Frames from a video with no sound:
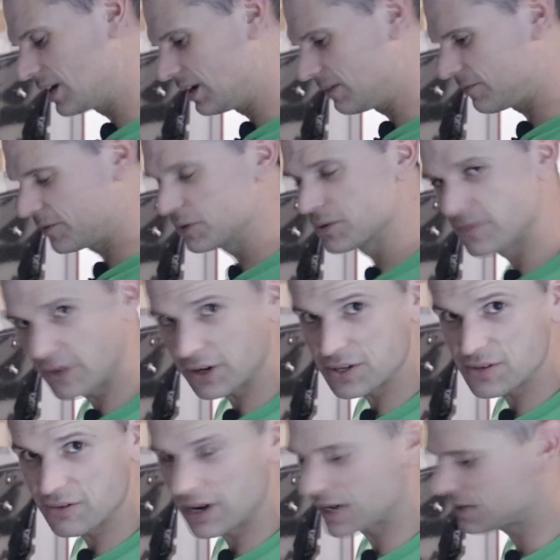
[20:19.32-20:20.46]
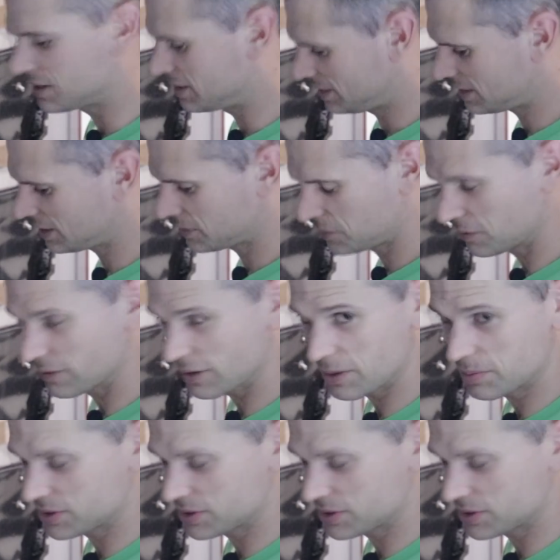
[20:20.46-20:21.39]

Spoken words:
It feels very direct. It does feel very